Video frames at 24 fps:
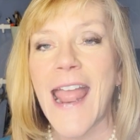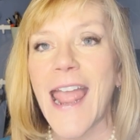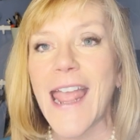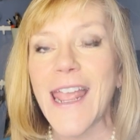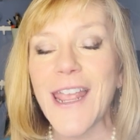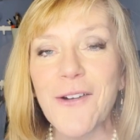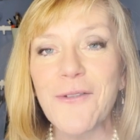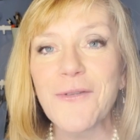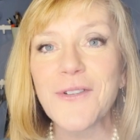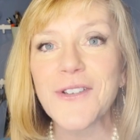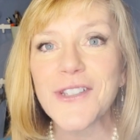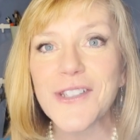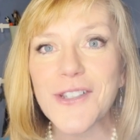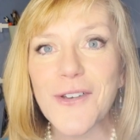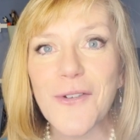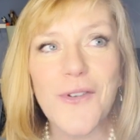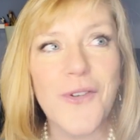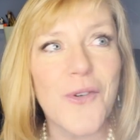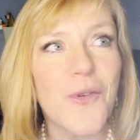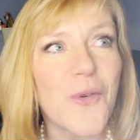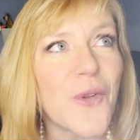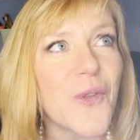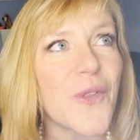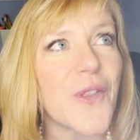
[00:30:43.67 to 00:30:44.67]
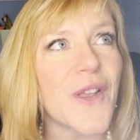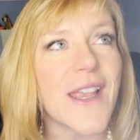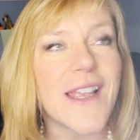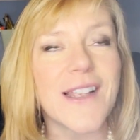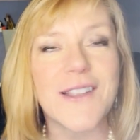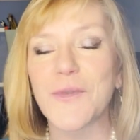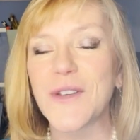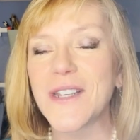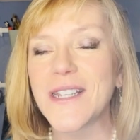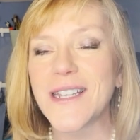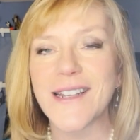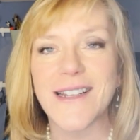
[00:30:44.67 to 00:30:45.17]
It was so cool. The
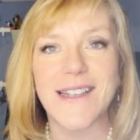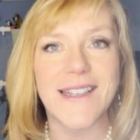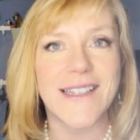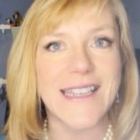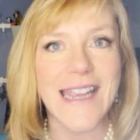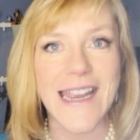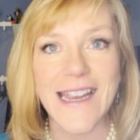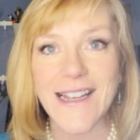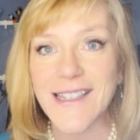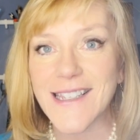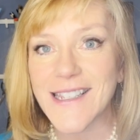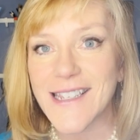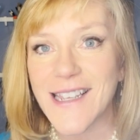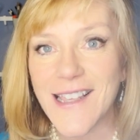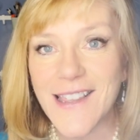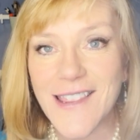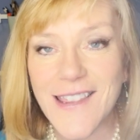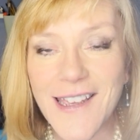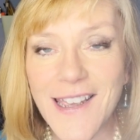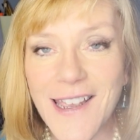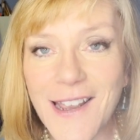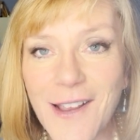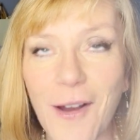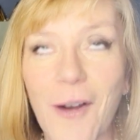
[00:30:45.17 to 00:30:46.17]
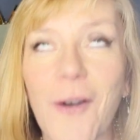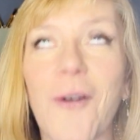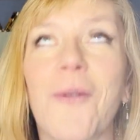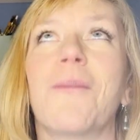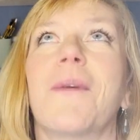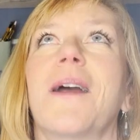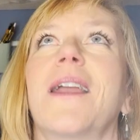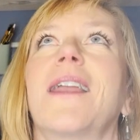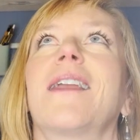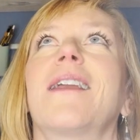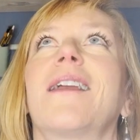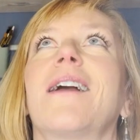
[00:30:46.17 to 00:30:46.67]
kids, we did a dancing thing. Oh
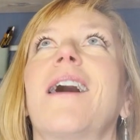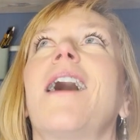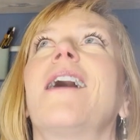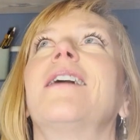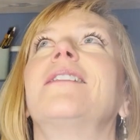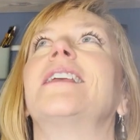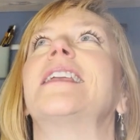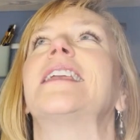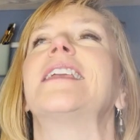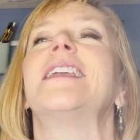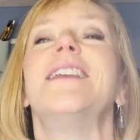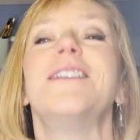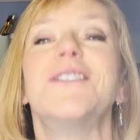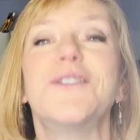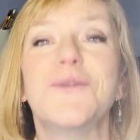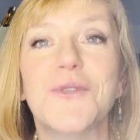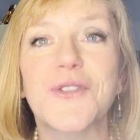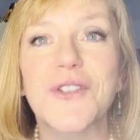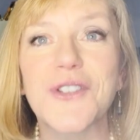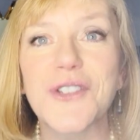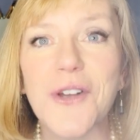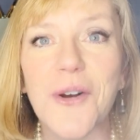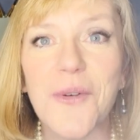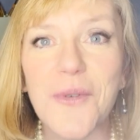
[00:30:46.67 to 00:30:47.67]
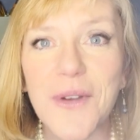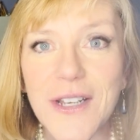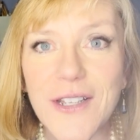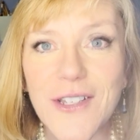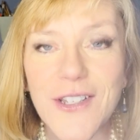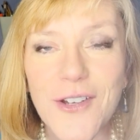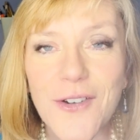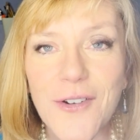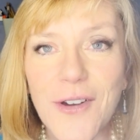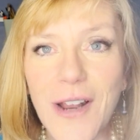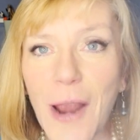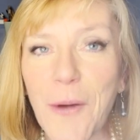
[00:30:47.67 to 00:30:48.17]
my God. The kids were so
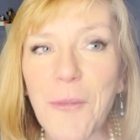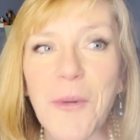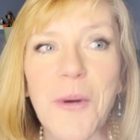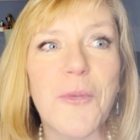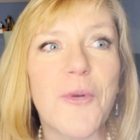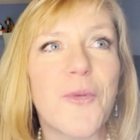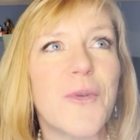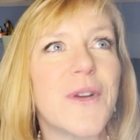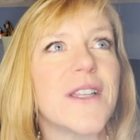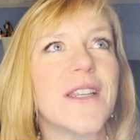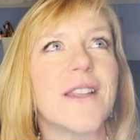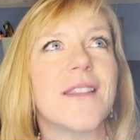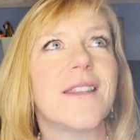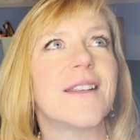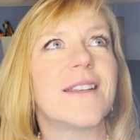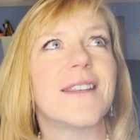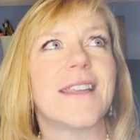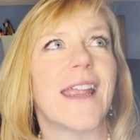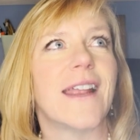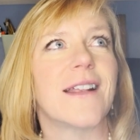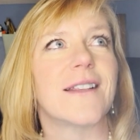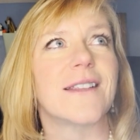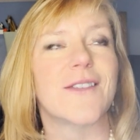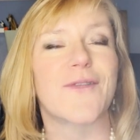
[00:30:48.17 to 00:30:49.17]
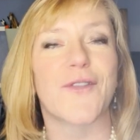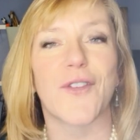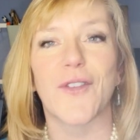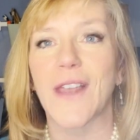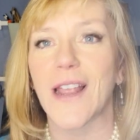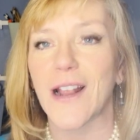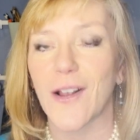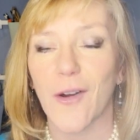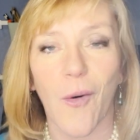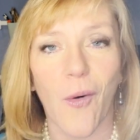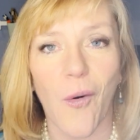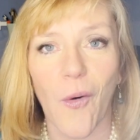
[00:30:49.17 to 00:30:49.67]
into it. I remember we did the dance for
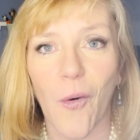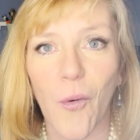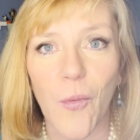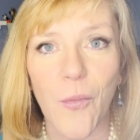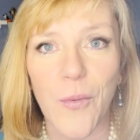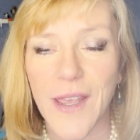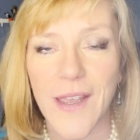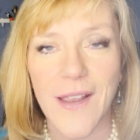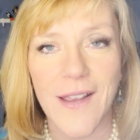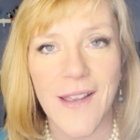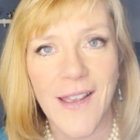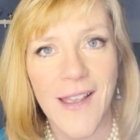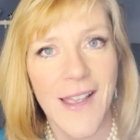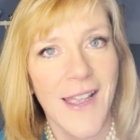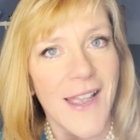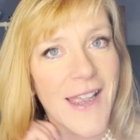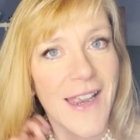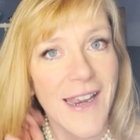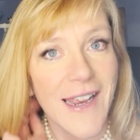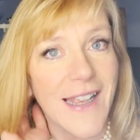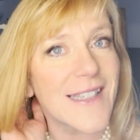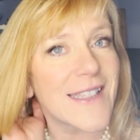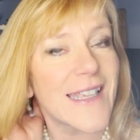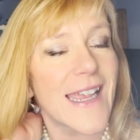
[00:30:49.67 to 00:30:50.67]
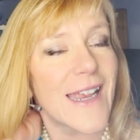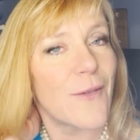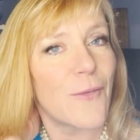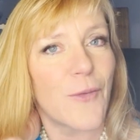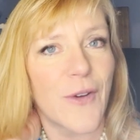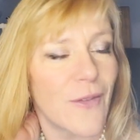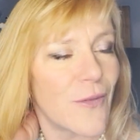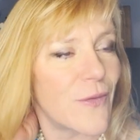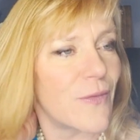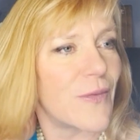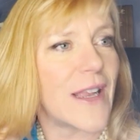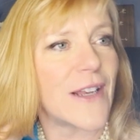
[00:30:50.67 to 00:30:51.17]
like a whole week because
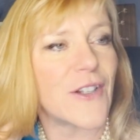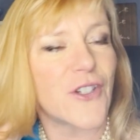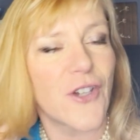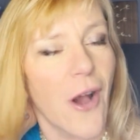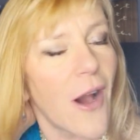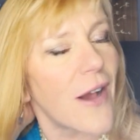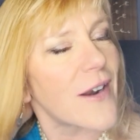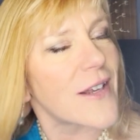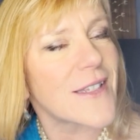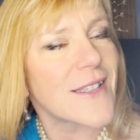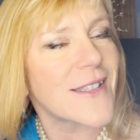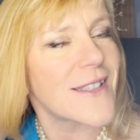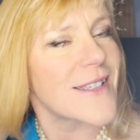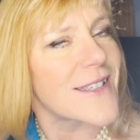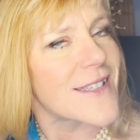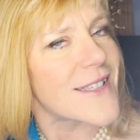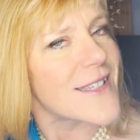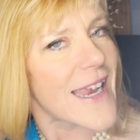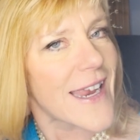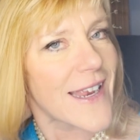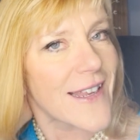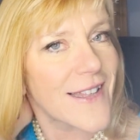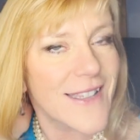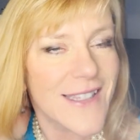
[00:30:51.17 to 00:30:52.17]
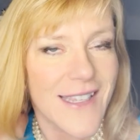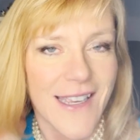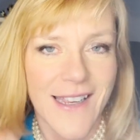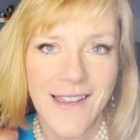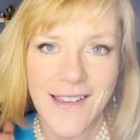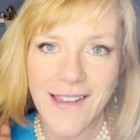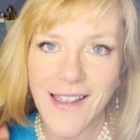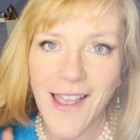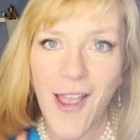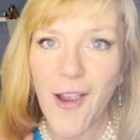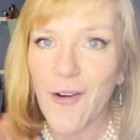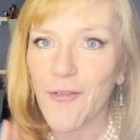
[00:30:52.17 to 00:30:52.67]
they taught us this dance.
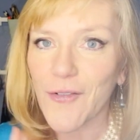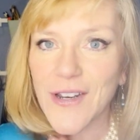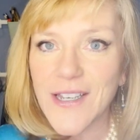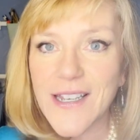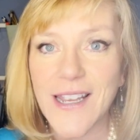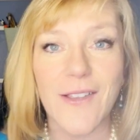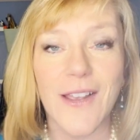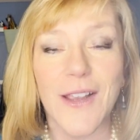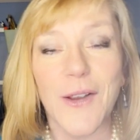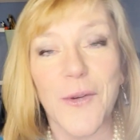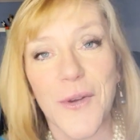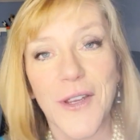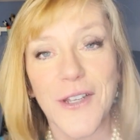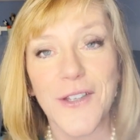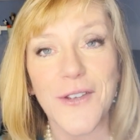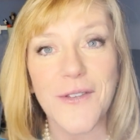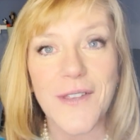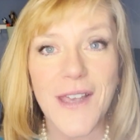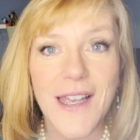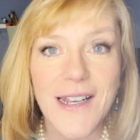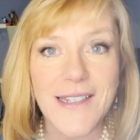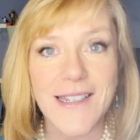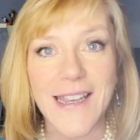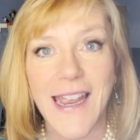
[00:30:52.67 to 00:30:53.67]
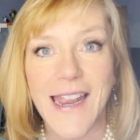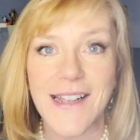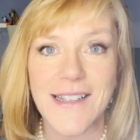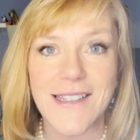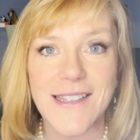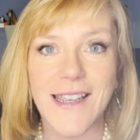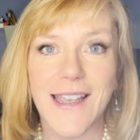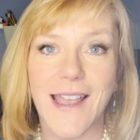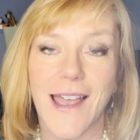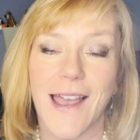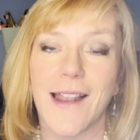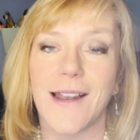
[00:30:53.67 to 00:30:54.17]
And every day, like, can we do that dance
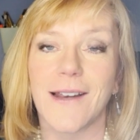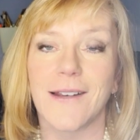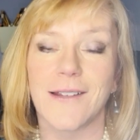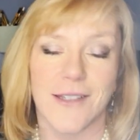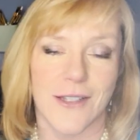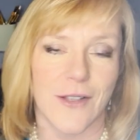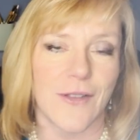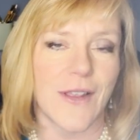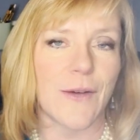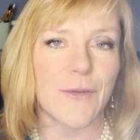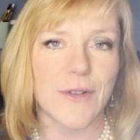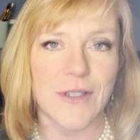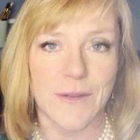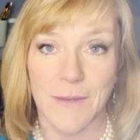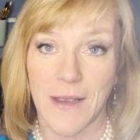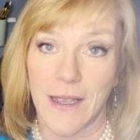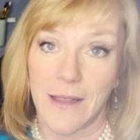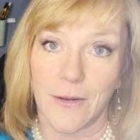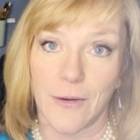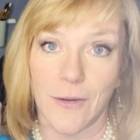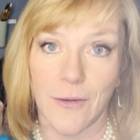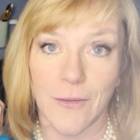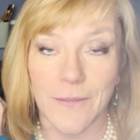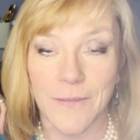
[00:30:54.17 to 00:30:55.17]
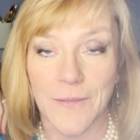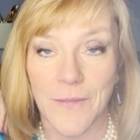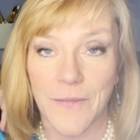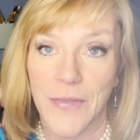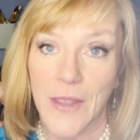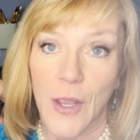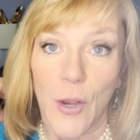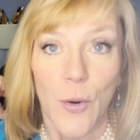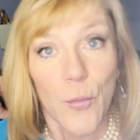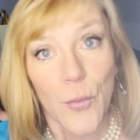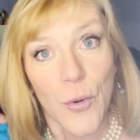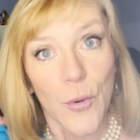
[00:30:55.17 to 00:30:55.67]
again? So that was my little
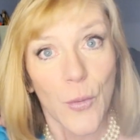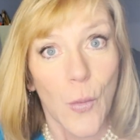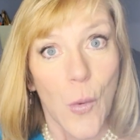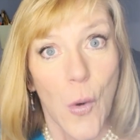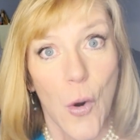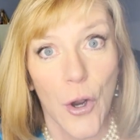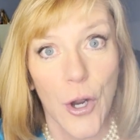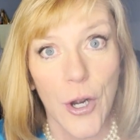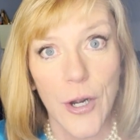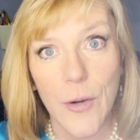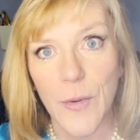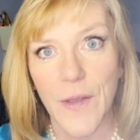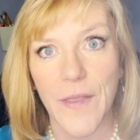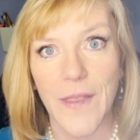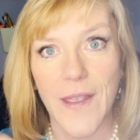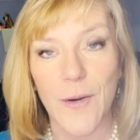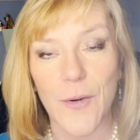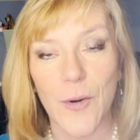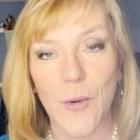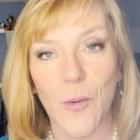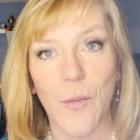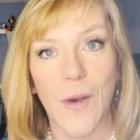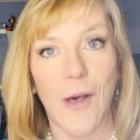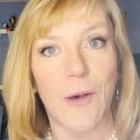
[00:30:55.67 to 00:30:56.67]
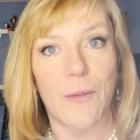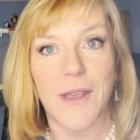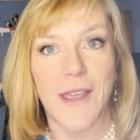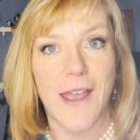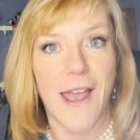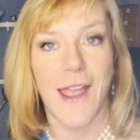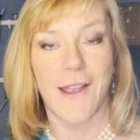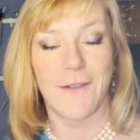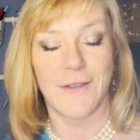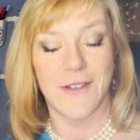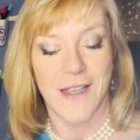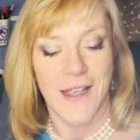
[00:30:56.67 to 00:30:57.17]
reward when they were
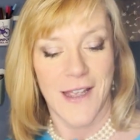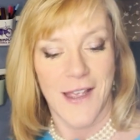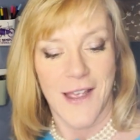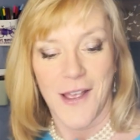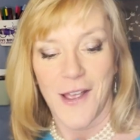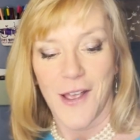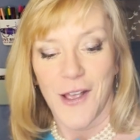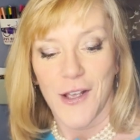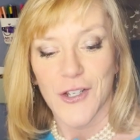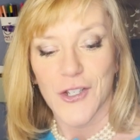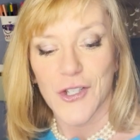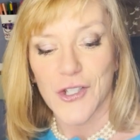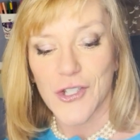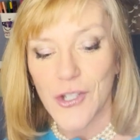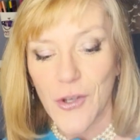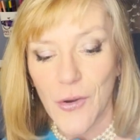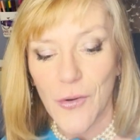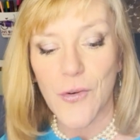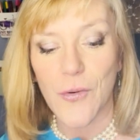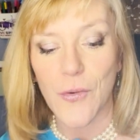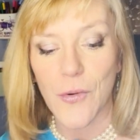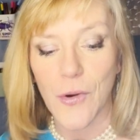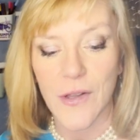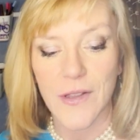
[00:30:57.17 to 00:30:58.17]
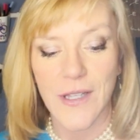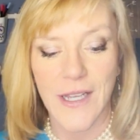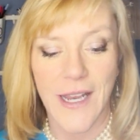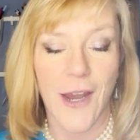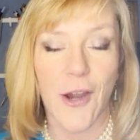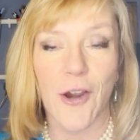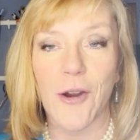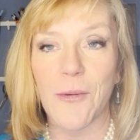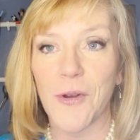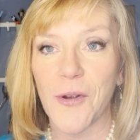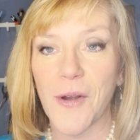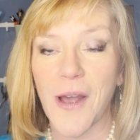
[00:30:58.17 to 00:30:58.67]
well-behaved. So cool. The
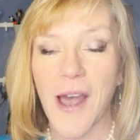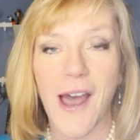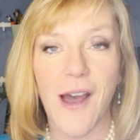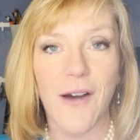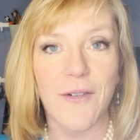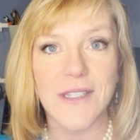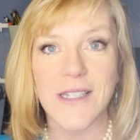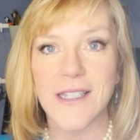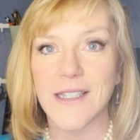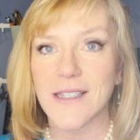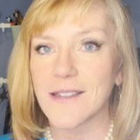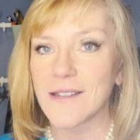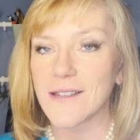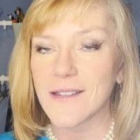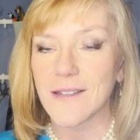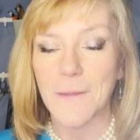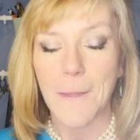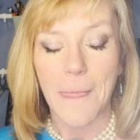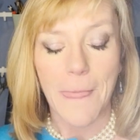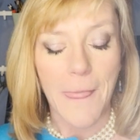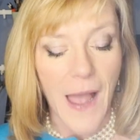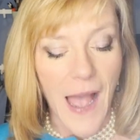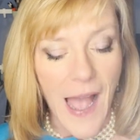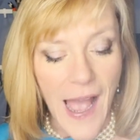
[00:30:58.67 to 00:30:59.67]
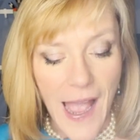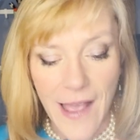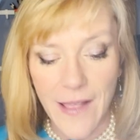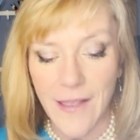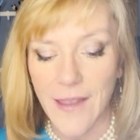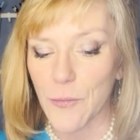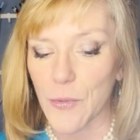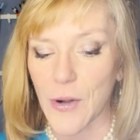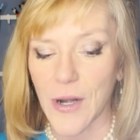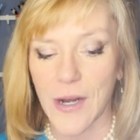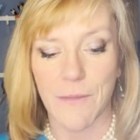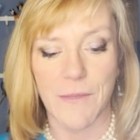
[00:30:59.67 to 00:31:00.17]
Caramu House.
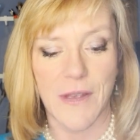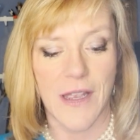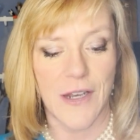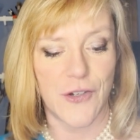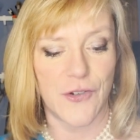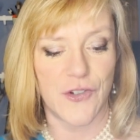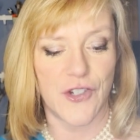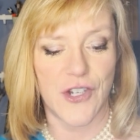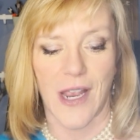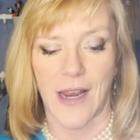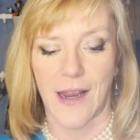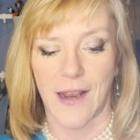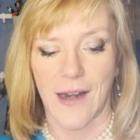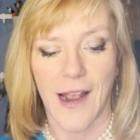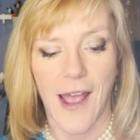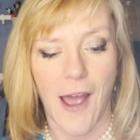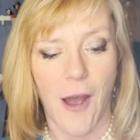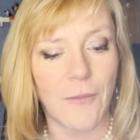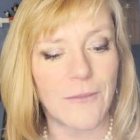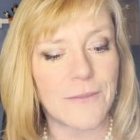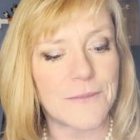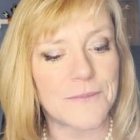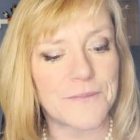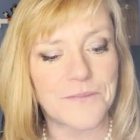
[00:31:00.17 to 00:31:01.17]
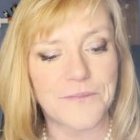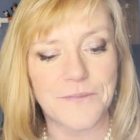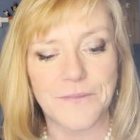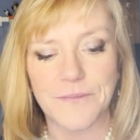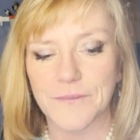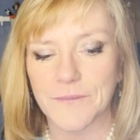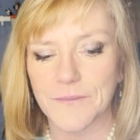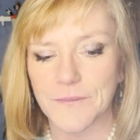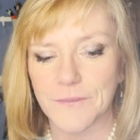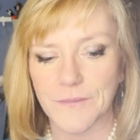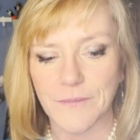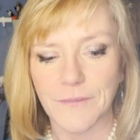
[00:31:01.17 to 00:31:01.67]
Highly recommend you check it out.
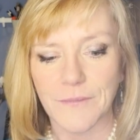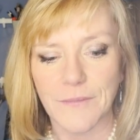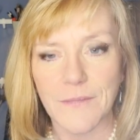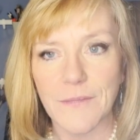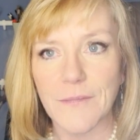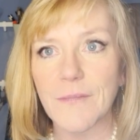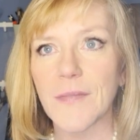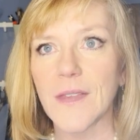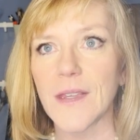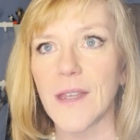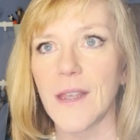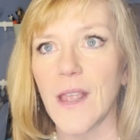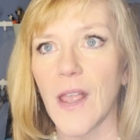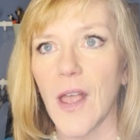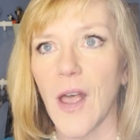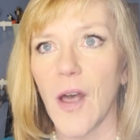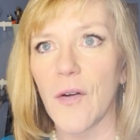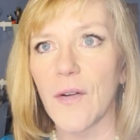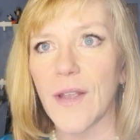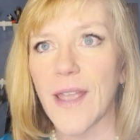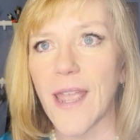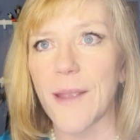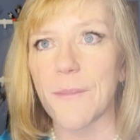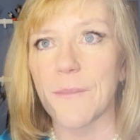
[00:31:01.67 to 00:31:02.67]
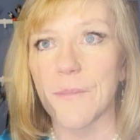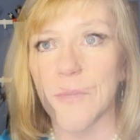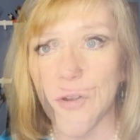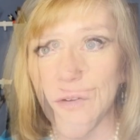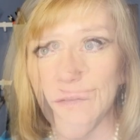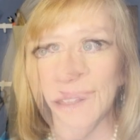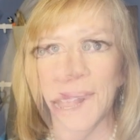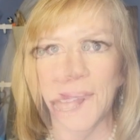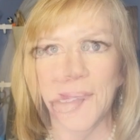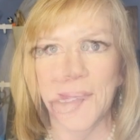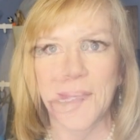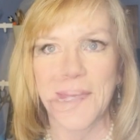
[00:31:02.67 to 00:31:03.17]
Okay,
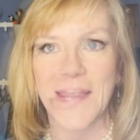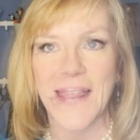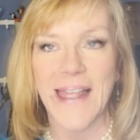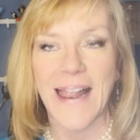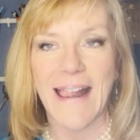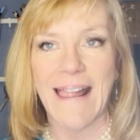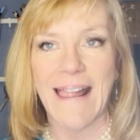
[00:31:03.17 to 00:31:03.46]
moving on.